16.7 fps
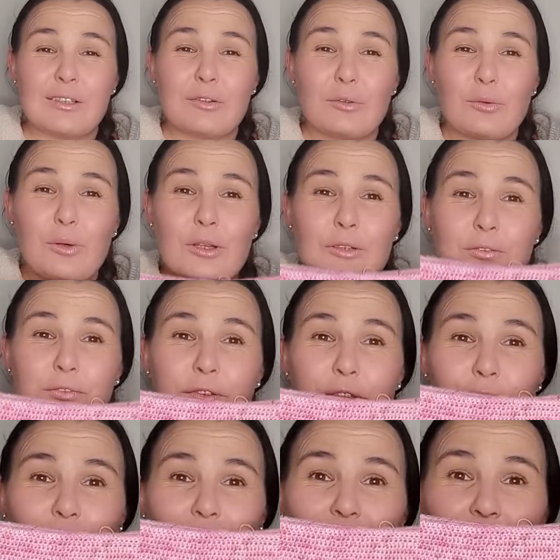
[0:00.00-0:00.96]
quite a few
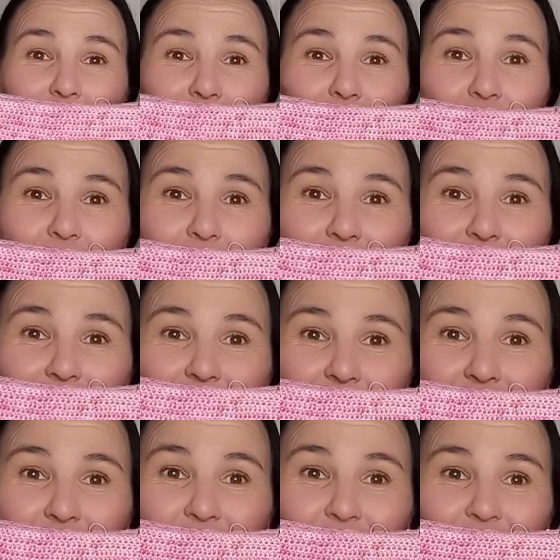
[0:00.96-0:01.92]
increases as
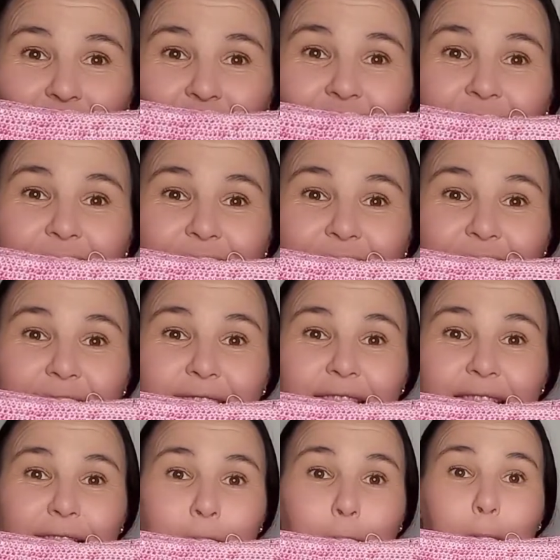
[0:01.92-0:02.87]
you guys can
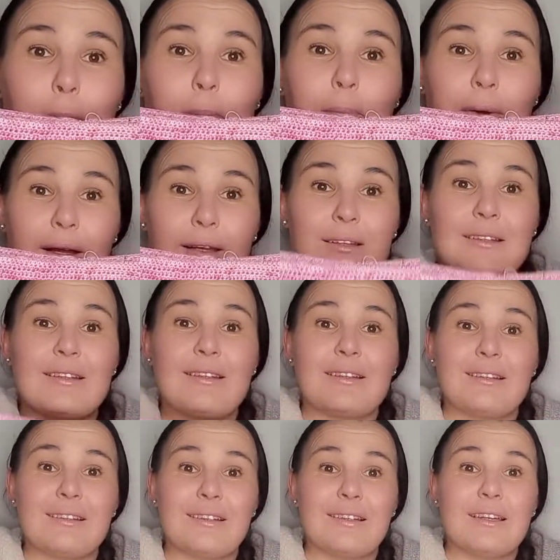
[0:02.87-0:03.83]
see, but
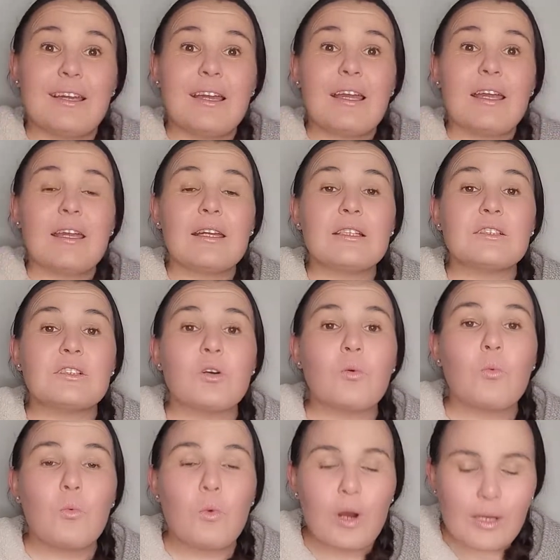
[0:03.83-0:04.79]
it's
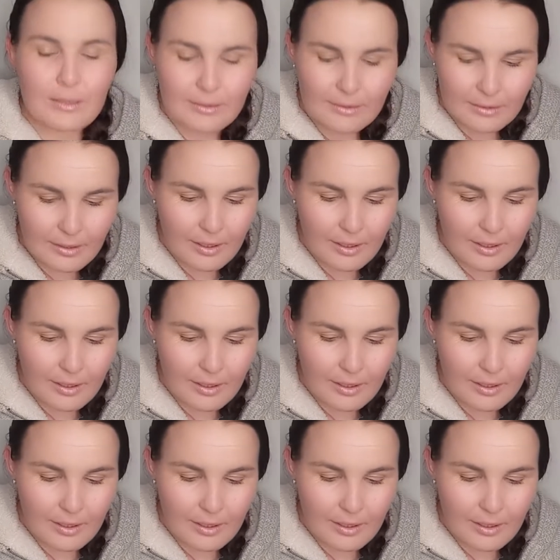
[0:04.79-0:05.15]
100%